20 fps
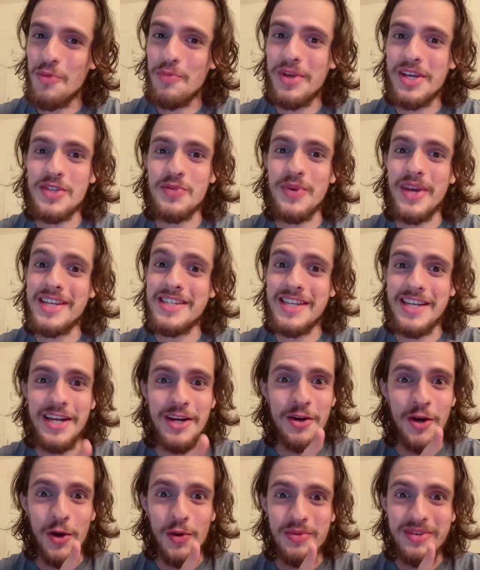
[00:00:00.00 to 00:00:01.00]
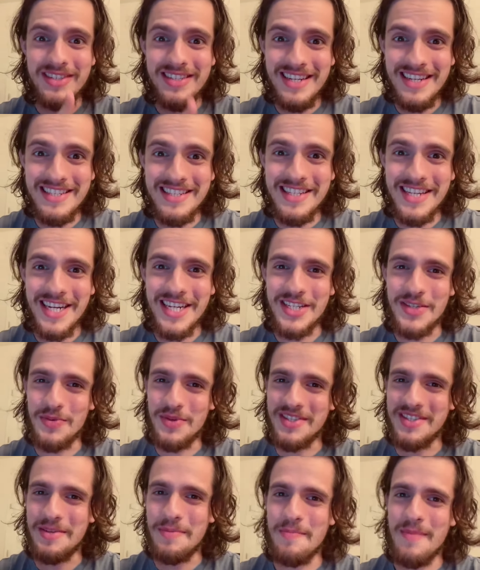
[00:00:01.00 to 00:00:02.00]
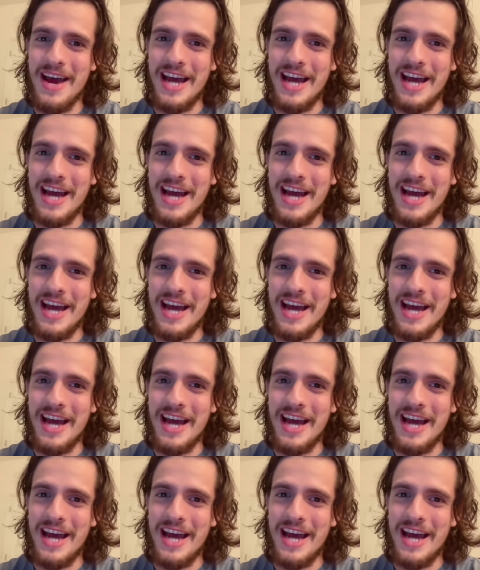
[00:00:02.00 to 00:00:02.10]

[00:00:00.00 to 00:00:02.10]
because we get to hear Odysseus with some